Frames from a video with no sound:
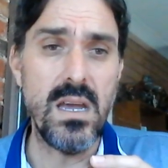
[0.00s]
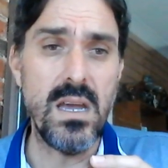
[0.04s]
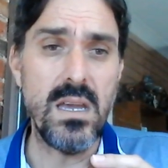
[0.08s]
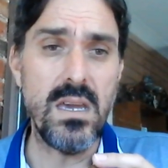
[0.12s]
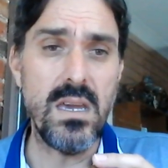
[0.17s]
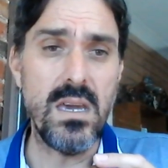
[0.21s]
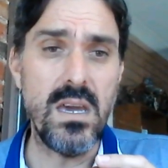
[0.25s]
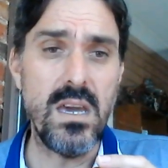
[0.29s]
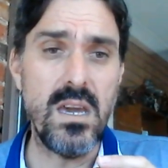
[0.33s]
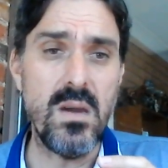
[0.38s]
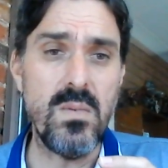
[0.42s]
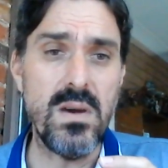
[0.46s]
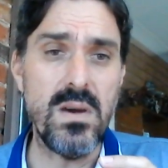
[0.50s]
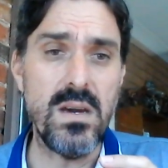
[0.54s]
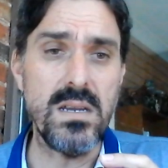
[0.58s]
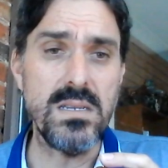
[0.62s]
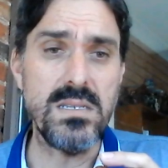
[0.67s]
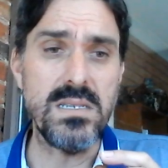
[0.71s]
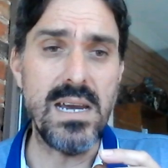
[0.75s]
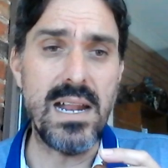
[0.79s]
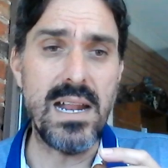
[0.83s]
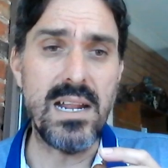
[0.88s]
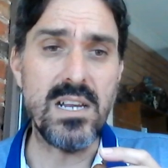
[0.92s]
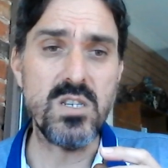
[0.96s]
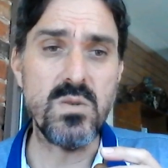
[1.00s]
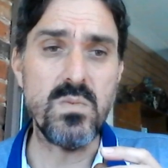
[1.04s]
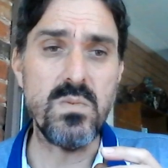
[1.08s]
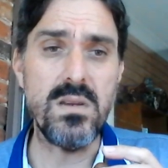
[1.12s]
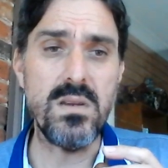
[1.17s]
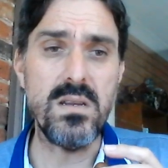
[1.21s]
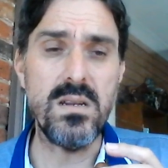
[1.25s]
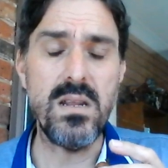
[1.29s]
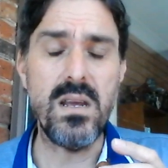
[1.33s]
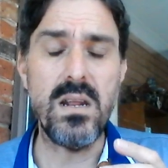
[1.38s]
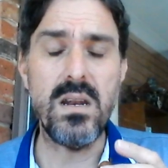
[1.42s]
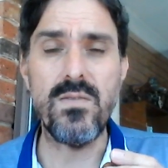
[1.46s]
Cohiba
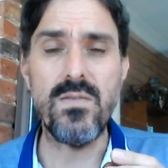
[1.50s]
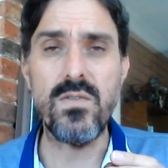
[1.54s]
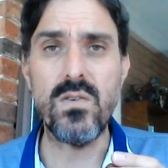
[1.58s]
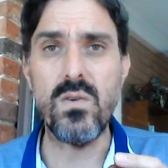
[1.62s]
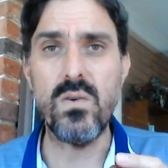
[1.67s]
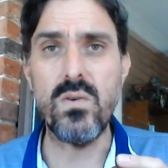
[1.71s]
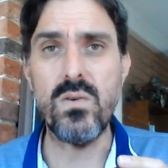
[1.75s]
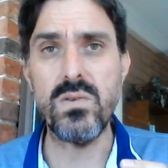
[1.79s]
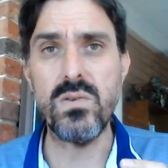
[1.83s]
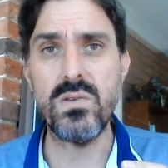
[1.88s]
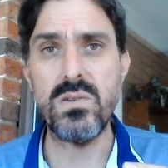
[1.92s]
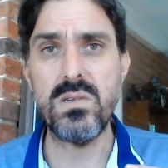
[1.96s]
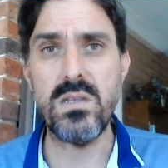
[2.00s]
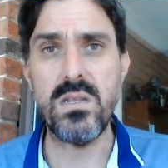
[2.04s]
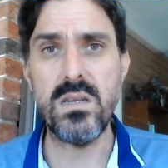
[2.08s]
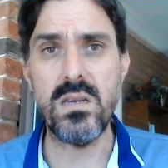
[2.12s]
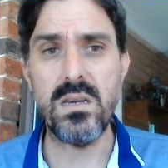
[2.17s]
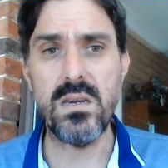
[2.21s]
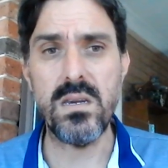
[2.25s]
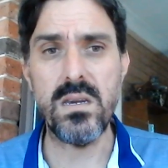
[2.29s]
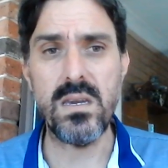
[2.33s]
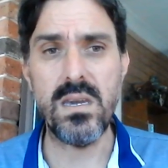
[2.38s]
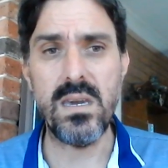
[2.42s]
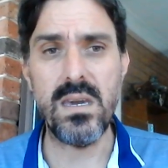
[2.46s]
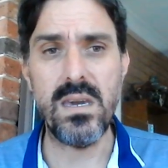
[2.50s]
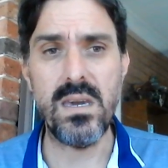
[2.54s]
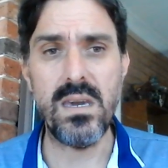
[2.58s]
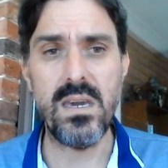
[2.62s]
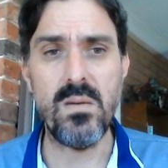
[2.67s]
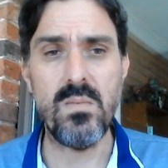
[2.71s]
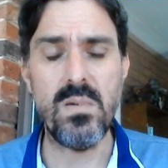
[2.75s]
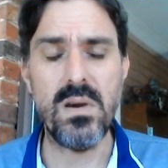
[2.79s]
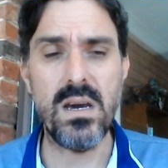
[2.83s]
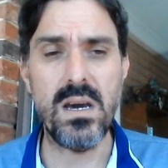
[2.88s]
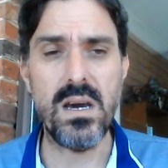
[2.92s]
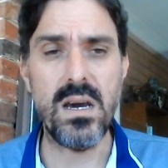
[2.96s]
Talisman, and of course the
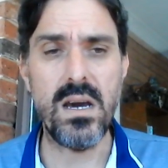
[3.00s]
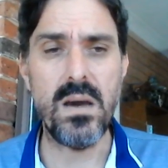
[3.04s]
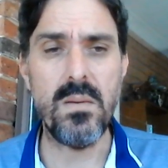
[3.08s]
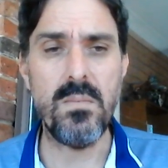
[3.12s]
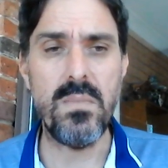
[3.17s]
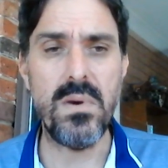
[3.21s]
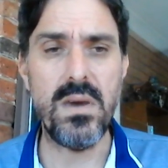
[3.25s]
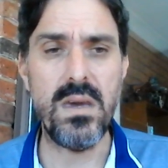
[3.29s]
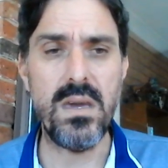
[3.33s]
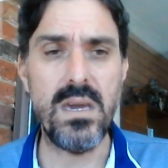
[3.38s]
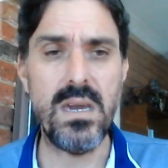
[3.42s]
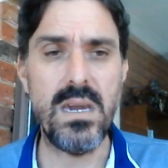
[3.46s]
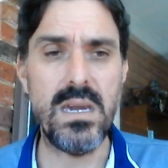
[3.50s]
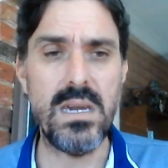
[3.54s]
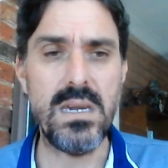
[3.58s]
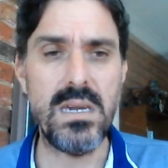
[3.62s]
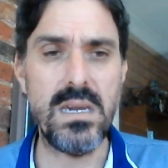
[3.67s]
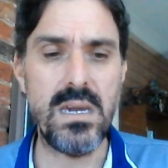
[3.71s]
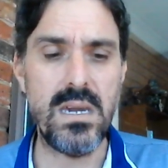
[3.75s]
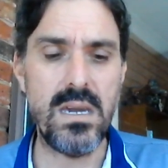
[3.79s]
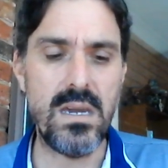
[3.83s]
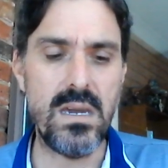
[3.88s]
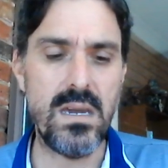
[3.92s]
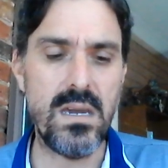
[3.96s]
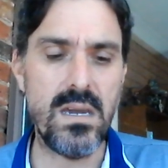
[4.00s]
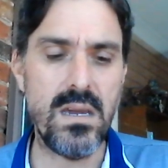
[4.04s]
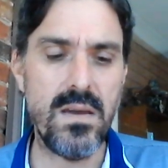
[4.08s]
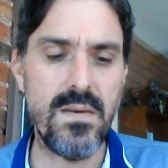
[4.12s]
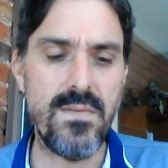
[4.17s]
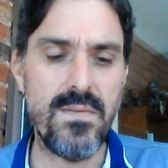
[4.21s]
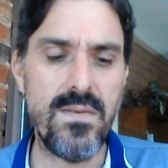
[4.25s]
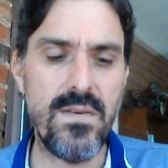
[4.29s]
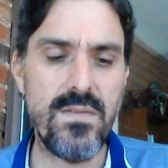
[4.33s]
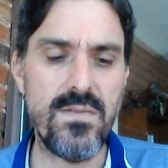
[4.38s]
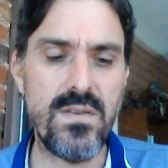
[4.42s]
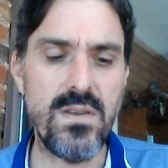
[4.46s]
Cohiba Bahiki
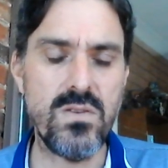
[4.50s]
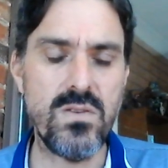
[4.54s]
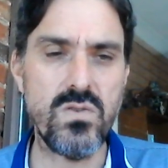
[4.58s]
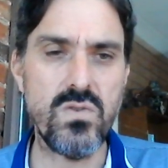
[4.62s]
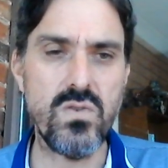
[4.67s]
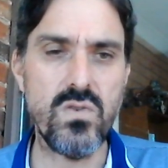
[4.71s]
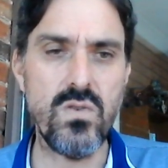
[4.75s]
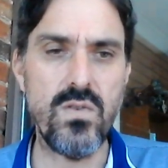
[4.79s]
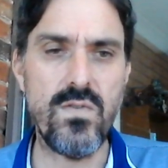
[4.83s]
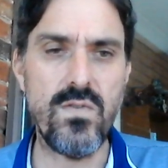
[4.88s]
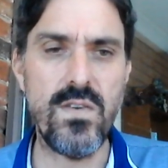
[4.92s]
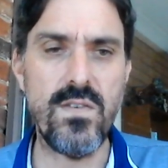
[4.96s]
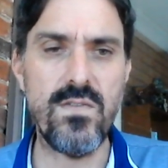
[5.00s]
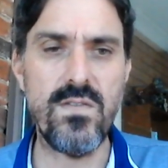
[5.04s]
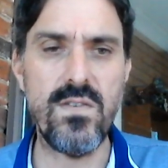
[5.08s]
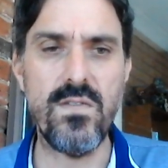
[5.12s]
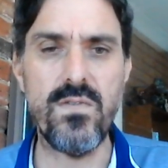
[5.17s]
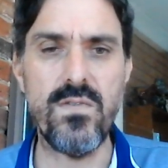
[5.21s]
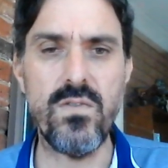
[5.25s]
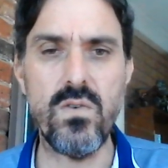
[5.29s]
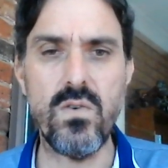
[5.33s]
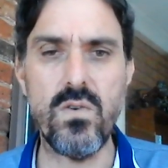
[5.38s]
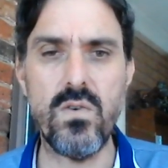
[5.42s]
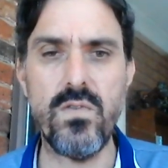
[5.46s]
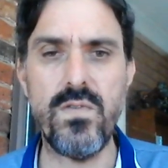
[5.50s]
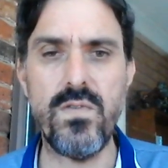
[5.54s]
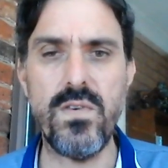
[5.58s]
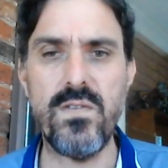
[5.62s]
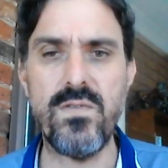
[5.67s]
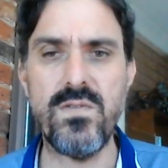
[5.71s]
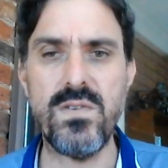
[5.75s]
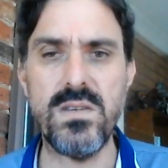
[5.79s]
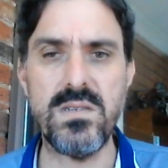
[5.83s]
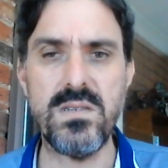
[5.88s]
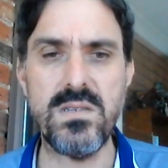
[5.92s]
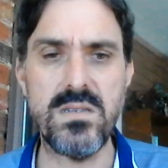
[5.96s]
52, 54,
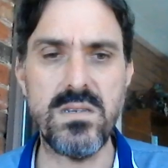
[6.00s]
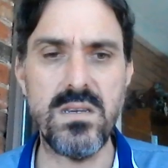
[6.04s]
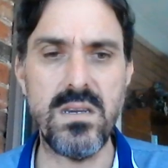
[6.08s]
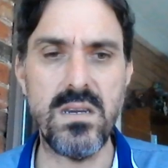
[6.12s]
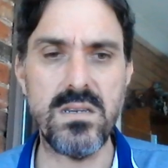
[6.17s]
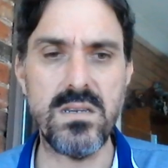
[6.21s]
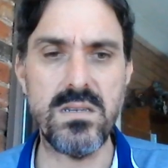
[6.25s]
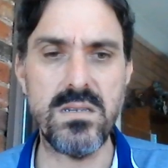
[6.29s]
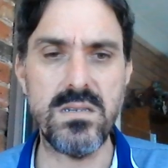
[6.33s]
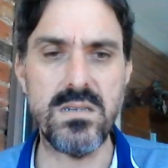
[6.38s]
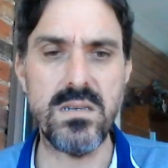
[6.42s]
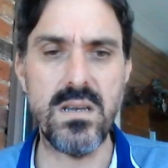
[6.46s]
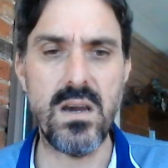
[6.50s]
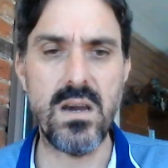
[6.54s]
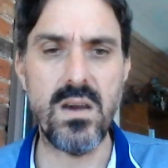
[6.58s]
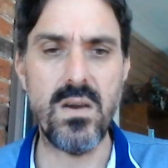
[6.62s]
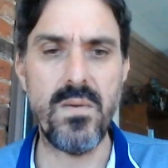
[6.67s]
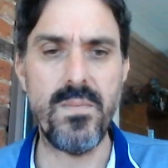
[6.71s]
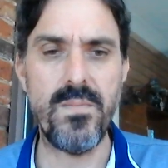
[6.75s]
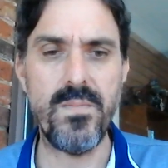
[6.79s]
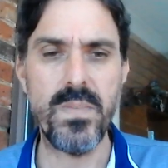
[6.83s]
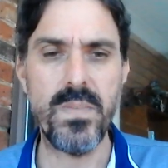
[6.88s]
56. So